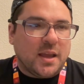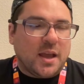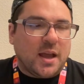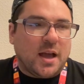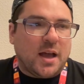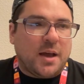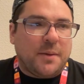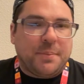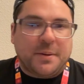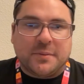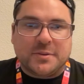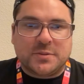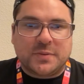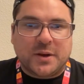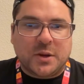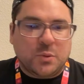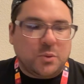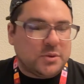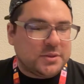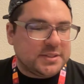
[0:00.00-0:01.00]
But it was
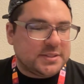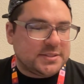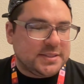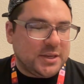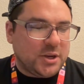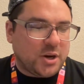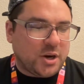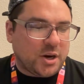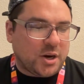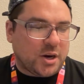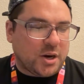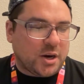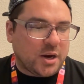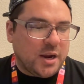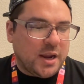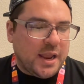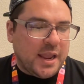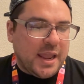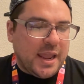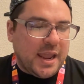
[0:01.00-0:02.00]
very cool to see
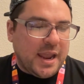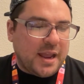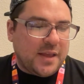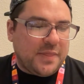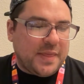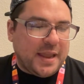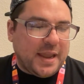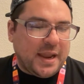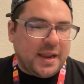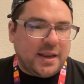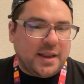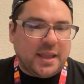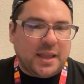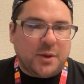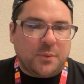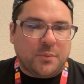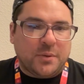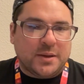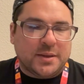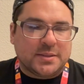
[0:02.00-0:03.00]
her. And then
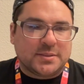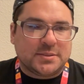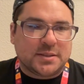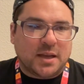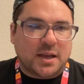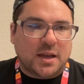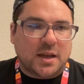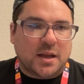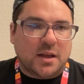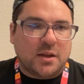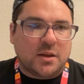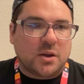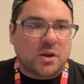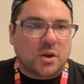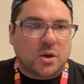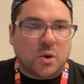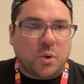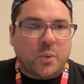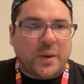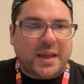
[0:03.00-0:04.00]
it was a
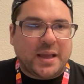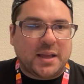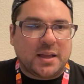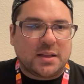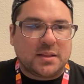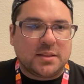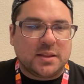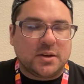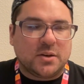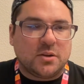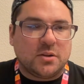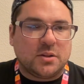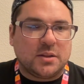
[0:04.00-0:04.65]
quick little